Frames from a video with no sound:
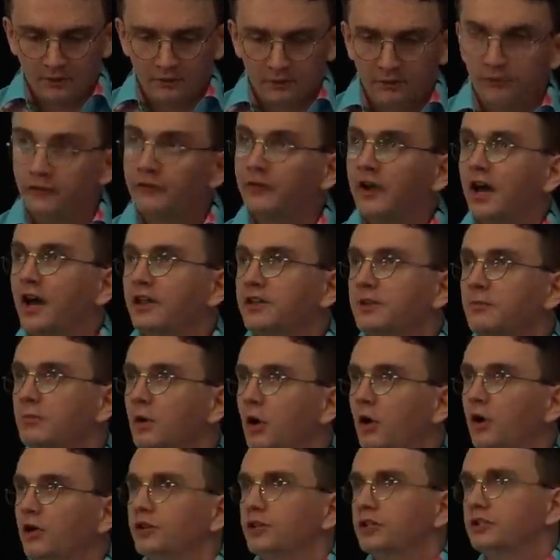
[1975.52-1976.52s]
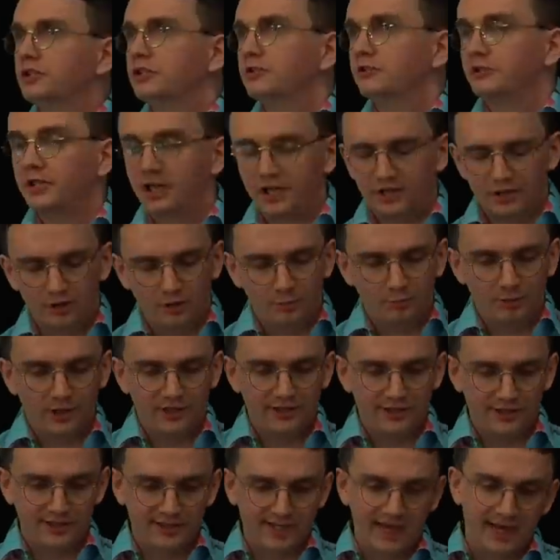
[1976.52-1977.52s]
Furthermore, the traditional
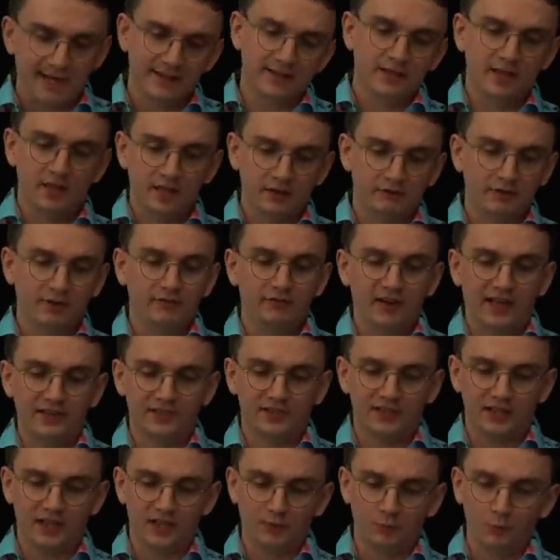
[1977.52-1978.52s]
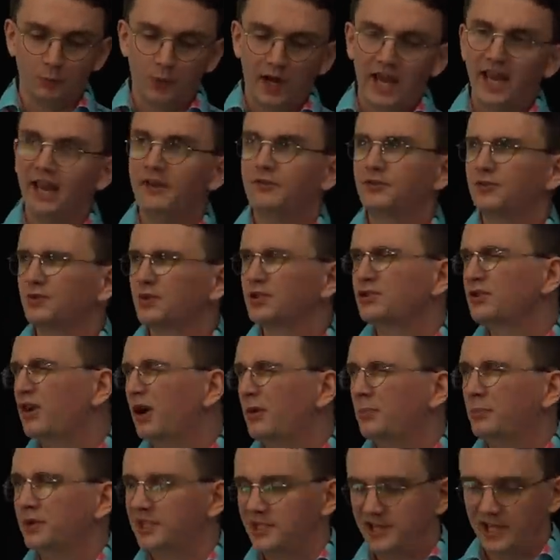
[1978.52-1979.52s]
British tactic of advancing in waves was
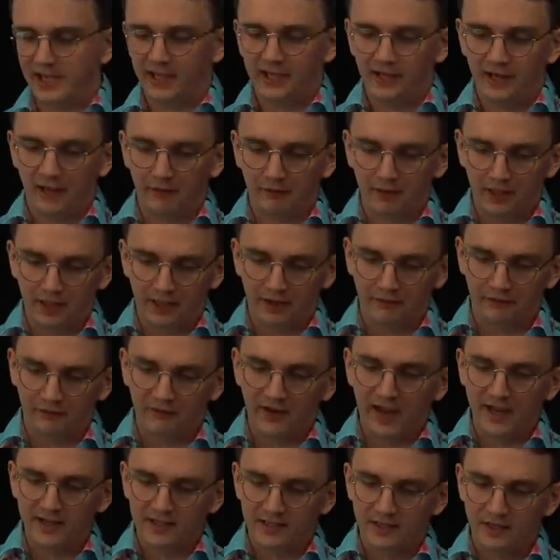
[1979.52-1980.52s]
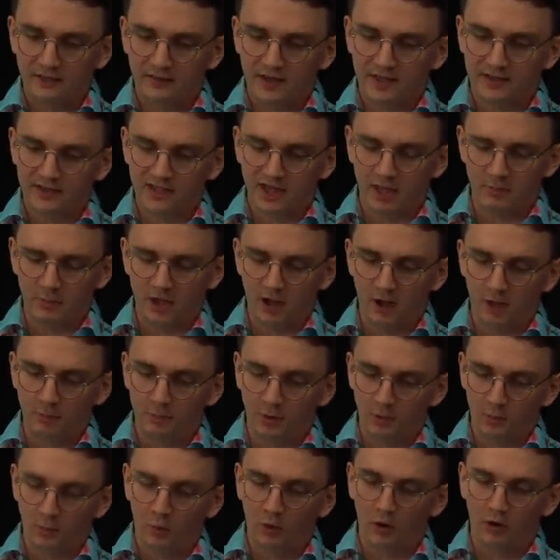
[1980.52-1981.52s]
not particularly effective in
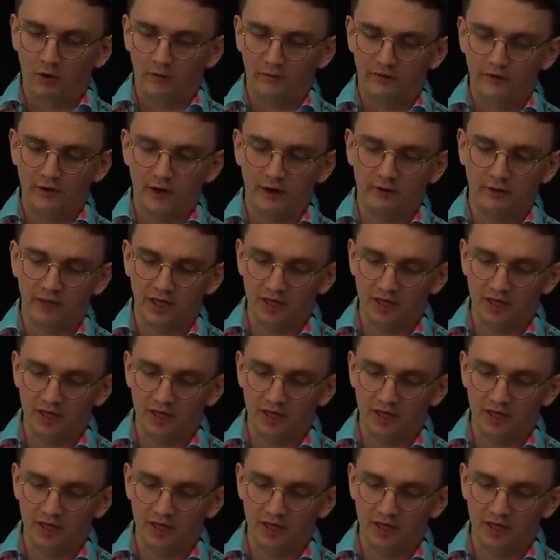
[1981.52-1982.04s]
semi-open warfare